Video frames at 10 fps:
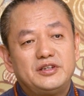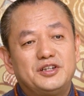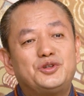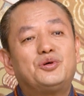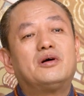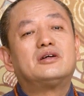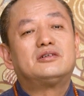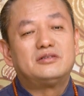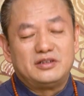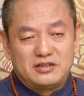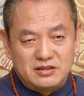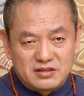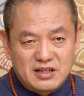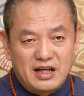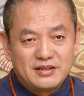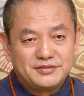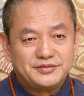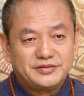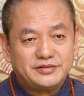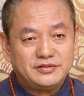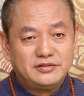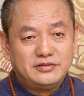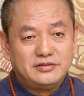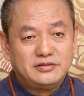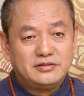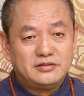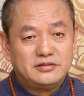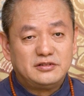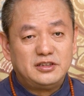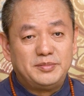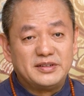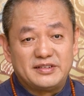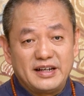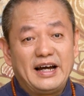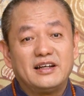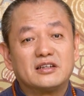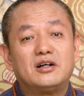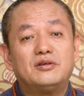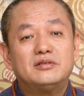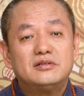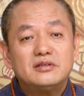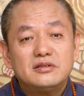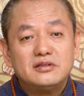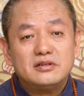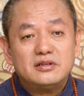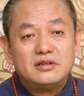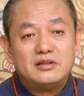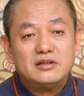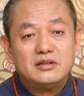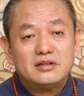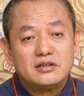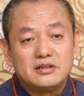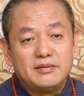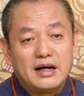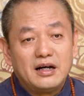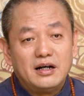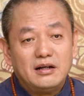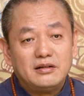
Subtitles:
You haven't experienced being penniless, that's why. You'd be better at stealing than the thieves,